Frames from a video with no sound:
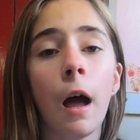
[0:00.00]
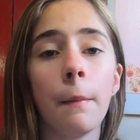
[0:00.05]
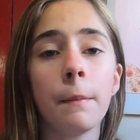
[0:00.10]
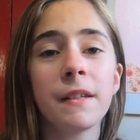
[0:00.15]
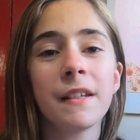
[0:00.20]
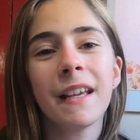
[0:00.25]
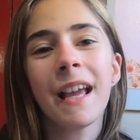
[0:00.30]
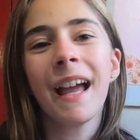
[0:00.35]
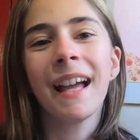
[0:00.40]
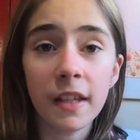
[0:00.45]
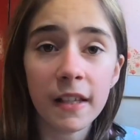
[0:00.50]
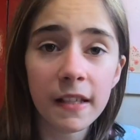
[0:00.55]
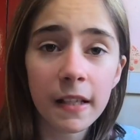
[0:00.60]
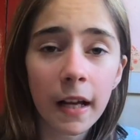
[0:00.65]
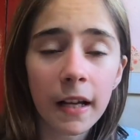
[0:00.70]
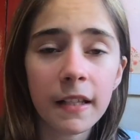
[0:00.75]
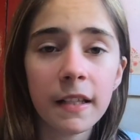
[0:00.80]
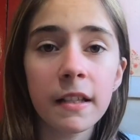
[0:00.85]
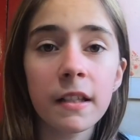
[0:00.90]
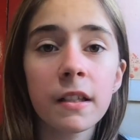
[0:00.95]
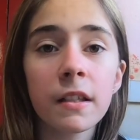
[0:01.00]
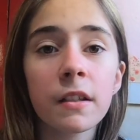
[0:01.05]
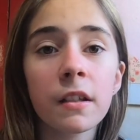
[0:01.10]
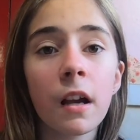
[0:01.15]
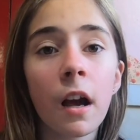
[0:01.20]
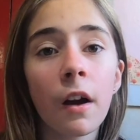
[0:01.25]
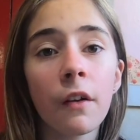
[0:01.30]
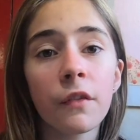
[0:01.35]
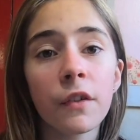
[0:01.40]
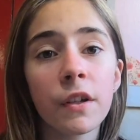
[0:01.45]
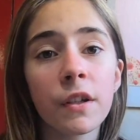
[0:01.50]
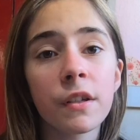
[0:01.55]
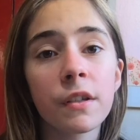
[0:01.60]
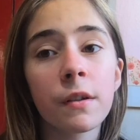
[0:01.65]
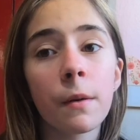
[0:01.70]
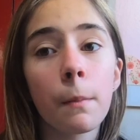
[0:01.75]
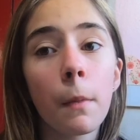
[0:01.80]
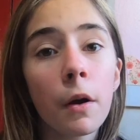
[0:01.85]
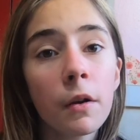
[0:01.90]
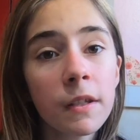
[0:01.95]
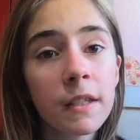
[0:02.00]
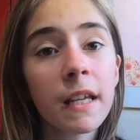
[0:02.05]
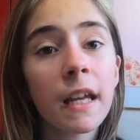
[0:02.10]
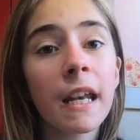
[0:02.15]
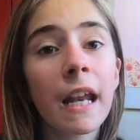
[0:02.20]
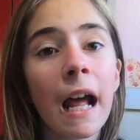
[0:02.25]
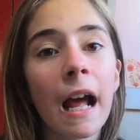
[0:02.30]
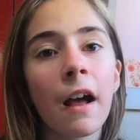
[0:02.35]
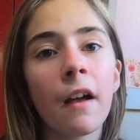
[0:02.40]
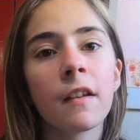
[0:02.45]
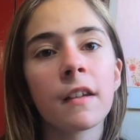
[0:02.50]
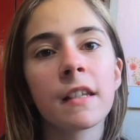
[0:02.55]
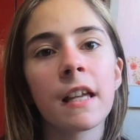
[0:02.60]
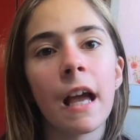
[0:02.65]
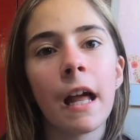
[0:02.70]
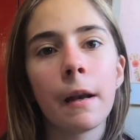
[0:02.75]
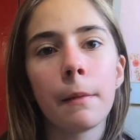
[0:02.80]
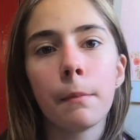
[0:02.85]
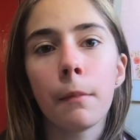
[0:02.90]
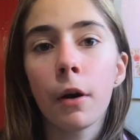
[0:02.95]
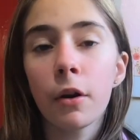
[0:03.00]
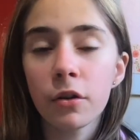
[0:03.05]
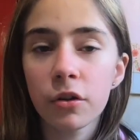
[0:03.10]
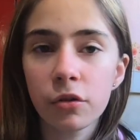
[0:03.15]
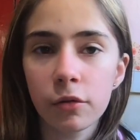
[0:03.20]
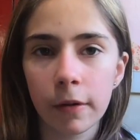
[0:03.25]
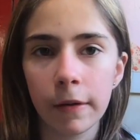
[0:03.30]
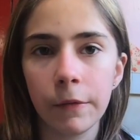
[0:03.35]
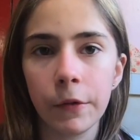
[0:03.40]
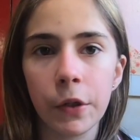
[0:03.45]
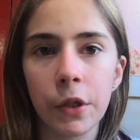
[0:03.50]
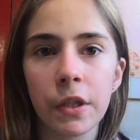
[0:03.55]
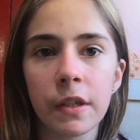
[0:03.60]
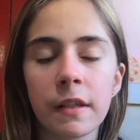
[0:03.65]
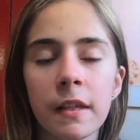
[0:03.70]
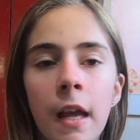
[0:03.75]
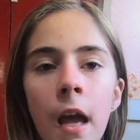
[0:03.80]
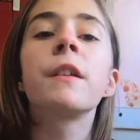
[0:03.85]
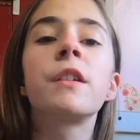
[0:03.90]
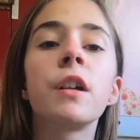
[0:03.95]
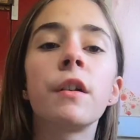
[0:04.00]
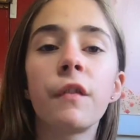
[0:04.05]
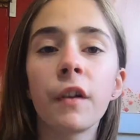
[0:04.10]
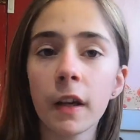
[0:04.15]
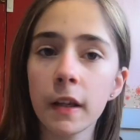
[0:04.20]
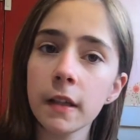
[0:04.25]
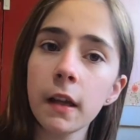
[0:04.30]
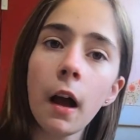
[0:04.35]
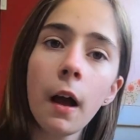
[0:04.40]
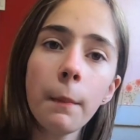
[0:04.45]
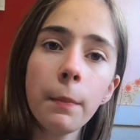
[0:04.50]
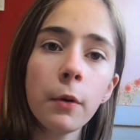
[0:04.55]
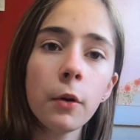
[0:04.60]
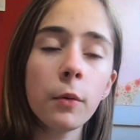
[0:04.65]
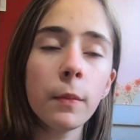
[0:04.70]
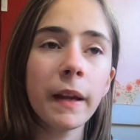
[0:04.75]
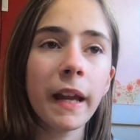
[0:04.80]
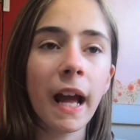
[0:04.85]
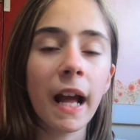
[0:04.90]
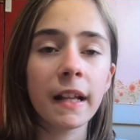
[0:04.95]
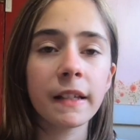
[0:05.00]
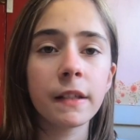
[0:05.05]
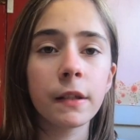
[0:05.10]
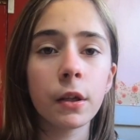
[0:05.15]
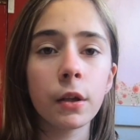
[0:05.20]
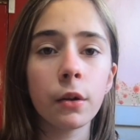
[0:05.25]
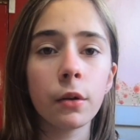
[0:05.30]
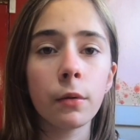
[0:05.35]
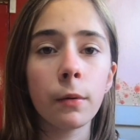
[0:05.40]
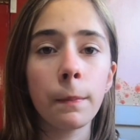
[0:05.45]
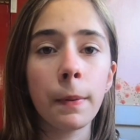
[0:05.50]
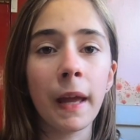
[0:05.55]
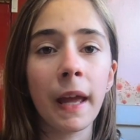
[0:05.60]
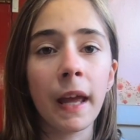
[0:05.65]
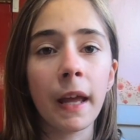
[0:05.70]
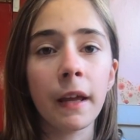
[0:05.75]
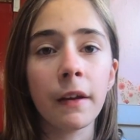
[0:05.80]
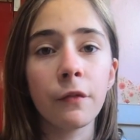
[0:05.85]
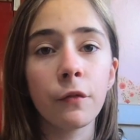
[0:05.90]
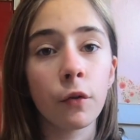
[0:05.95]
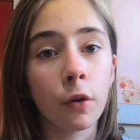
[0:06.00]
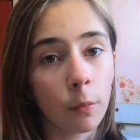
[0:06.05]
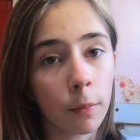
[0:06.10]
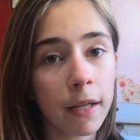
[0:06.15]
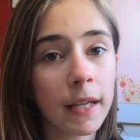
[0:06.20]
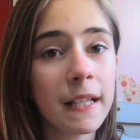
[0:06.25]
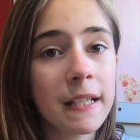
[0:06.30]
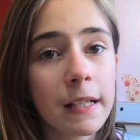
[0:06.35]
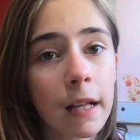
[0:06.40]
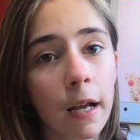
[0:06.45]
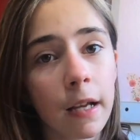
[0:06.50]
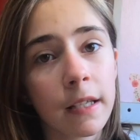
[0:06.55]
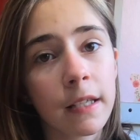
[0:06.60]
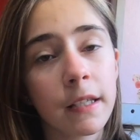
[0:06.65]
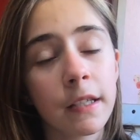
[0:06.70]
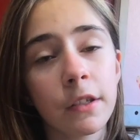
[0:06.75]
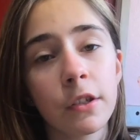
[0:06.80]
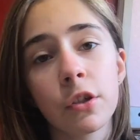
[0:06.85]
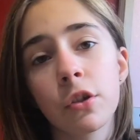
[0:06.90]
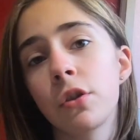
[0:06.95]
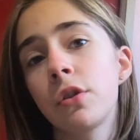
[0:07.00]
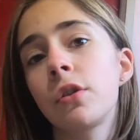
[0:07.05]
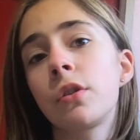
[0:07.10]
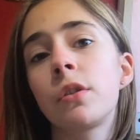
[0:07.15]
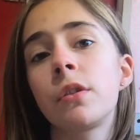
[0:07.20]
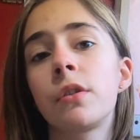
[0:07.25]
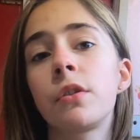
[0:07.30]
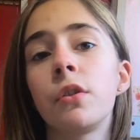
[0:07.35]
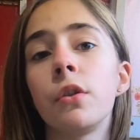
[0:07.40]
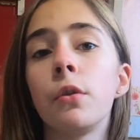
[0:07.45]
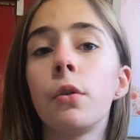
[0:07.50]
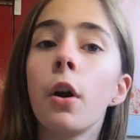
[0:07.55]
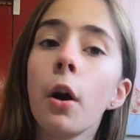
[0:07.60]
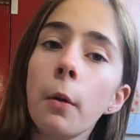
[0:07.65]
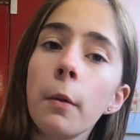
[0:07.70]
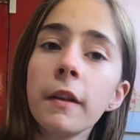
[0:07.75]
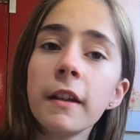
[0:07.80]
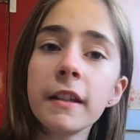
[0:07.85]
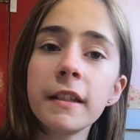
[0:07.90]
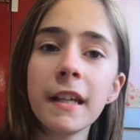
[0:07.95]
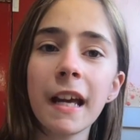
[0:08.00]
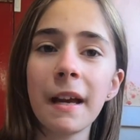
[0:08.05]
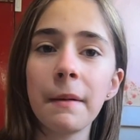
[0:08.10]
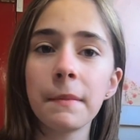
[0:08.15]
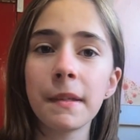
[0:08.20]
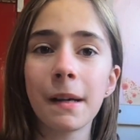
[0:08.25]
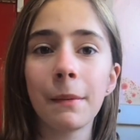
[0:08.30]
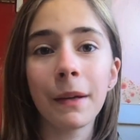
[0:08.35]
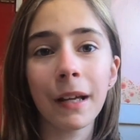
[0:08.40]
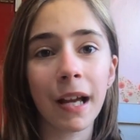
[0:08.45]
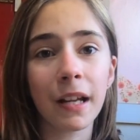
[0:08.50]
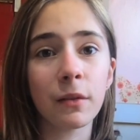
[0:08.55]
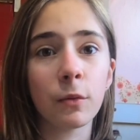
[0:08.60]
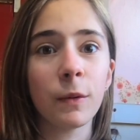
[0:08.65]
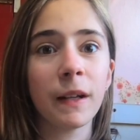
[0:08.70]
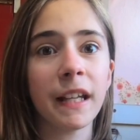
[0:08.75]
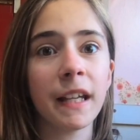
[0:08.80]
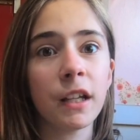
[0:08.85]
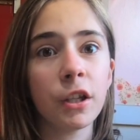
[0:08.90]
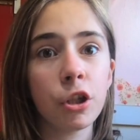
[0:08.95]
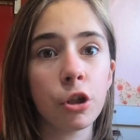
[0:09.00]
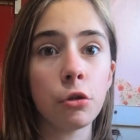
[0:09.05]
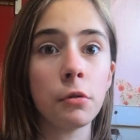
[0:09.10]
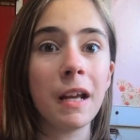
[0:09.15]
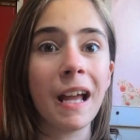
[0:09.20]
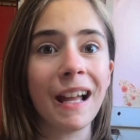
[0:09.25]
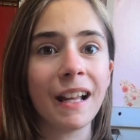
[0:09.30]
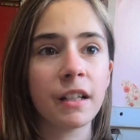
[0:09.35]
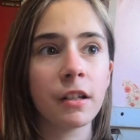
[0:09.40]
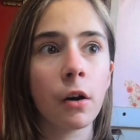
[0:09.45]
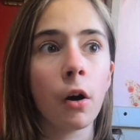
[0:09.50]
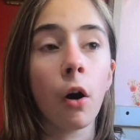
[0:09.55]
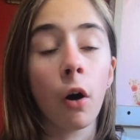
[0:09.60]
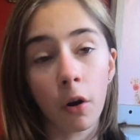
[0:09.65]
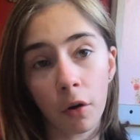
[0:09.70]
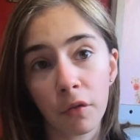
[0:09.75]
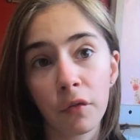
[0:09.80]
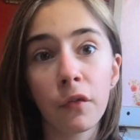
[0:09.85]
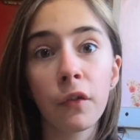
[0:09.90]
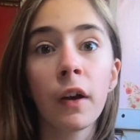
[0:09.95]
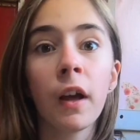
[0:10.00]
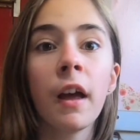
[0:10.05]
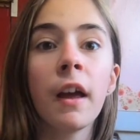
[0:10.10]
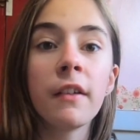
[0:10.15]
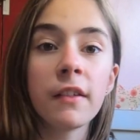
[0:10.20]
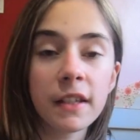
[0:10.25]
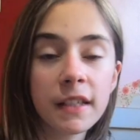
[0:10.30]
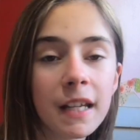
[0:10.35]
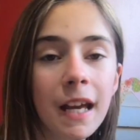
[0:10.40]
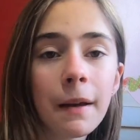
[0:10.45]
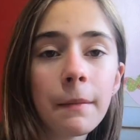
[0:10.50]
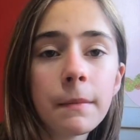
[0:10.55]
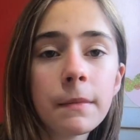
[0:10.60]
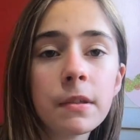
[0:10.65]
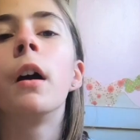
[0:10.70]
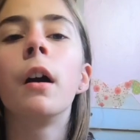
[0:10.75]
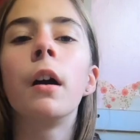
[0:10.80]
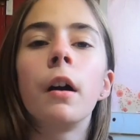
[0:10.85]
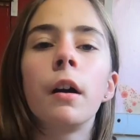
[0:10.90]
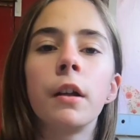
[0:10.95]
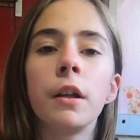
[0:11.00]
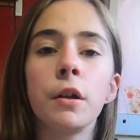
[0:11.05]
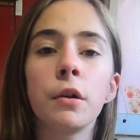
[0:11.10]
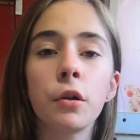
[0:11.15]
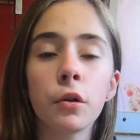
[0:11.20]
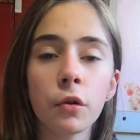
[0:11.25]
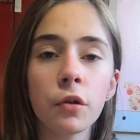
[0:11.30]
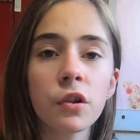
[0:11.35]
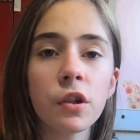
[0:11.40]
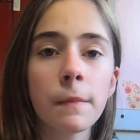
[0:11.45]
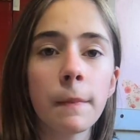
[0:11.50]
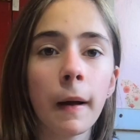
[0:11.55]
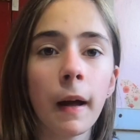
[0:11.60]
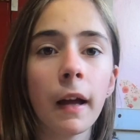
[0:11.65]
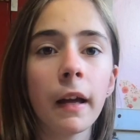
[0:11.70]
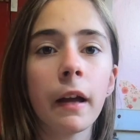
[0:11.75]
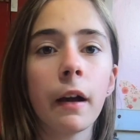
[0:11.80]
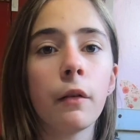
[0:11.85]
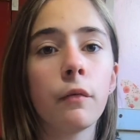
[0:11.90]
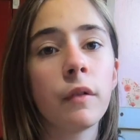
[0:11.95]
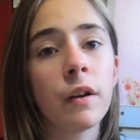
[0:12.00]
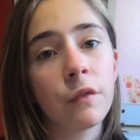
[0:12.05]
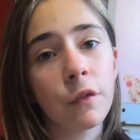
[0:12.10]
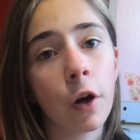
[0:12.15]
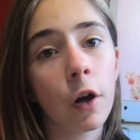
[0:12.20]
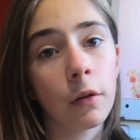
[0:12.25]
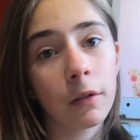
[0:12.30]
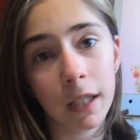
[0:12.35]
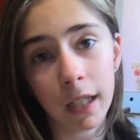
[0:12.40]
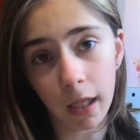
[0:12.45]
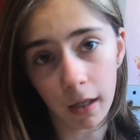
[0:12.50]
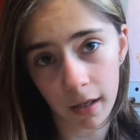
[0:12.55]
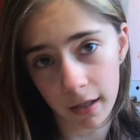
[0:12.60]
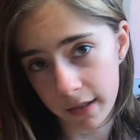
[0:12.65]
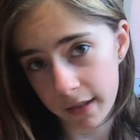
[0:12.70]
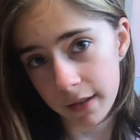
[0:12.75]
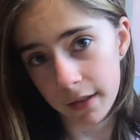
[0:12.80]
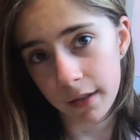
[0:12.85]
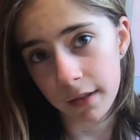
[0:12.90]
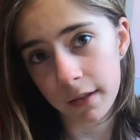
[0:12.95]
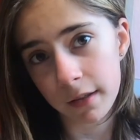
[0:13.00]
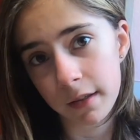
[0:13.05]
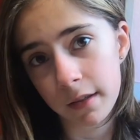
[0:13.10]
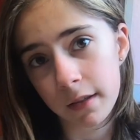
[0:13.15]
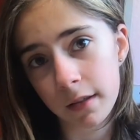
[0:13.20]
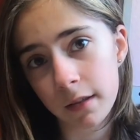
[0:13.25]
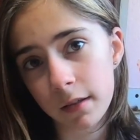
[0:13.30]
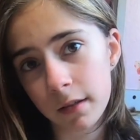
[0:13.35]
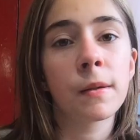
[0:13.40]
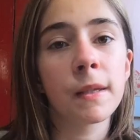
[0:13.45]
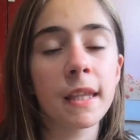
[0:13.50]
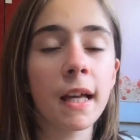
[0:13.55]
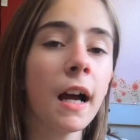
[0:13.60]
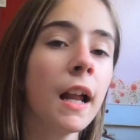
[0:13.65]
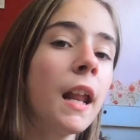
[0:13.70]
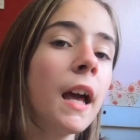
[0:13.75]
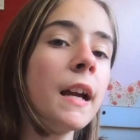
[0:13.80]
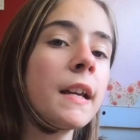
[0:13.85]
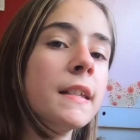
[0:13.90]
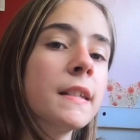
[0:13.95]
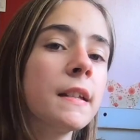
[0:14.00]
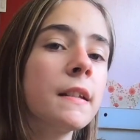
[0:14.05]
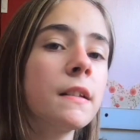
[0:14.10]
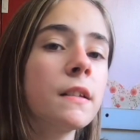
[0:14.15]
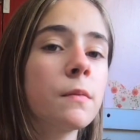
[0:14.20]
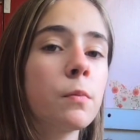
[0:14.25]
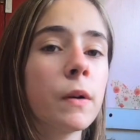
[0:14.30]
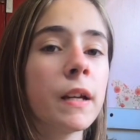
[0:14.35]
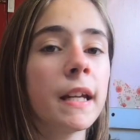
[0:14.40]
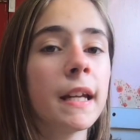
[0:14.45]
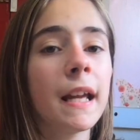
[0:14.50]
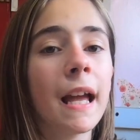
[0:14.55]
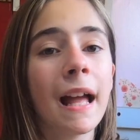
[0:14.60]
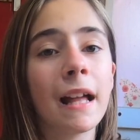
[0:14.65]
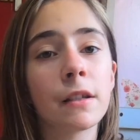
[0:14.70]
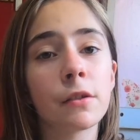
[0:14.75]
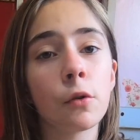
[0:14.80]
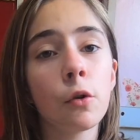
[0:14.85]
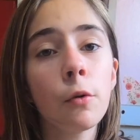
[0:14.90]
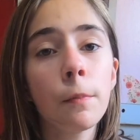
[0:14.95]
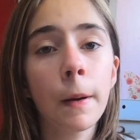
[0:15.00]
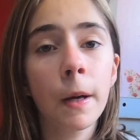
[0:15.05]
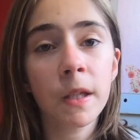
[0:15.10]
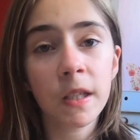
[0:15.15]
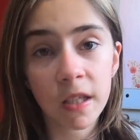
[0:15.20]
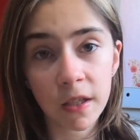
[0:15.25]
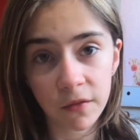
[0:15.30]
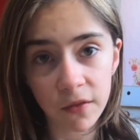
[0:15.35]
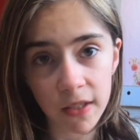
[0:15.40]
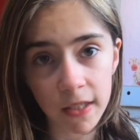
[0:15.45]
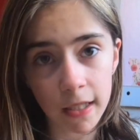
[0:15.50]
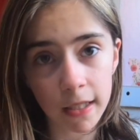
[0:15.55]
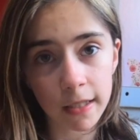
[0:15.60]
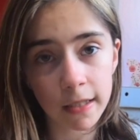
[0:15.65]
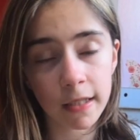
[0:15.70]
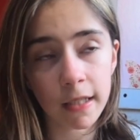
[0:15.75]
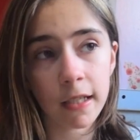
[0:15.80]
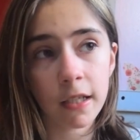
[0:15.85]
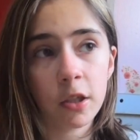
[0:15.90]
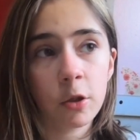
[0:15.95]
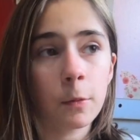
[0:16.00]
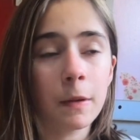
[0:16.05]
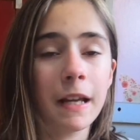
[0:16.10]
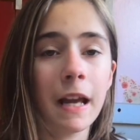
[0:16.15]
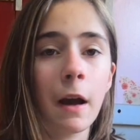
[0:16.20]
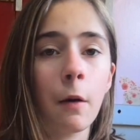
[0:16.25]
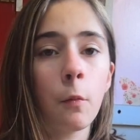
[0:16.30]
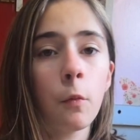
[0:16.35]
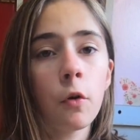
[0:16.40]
So yeah, this license covers most canals and most rivers. So for example, we had to pay for a week's license to go on the Thames, and we had a week to get off the Thames. You can also buy a river-only license. With our license, we get all boats at the facility, so we get